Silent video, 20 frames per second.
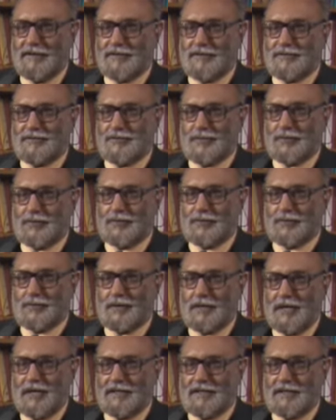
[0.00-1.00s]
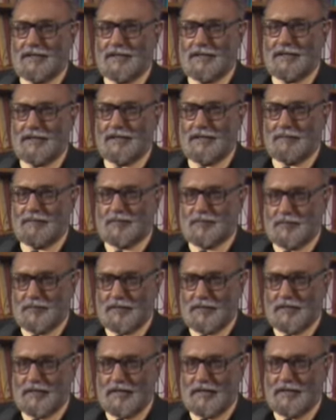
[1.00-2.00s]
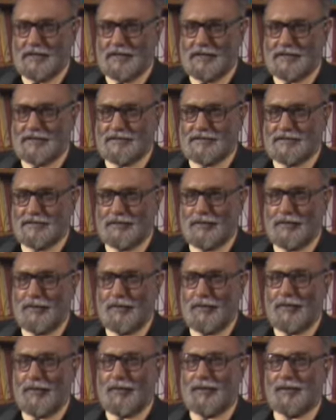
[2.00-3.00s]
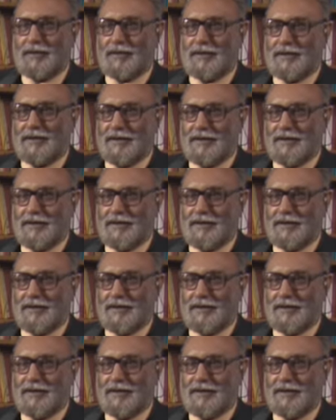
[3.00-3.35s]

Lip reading: So you could either hear him speaking English or